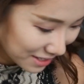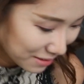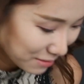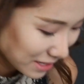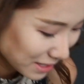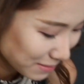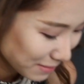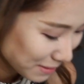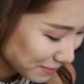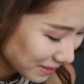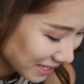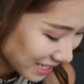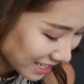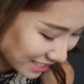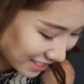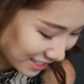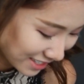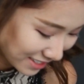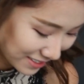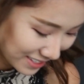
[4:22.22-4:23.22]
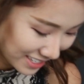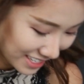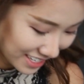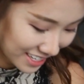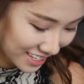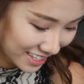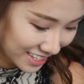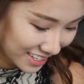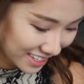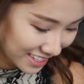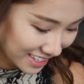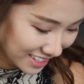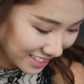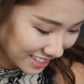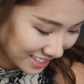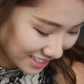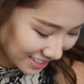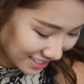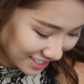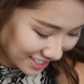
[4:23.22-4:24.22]
Where's my blush? Okay.
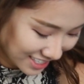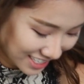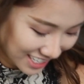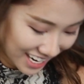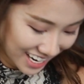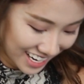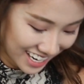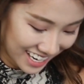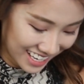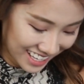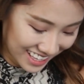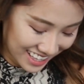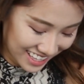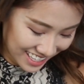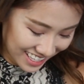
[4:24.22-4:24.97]
Shit.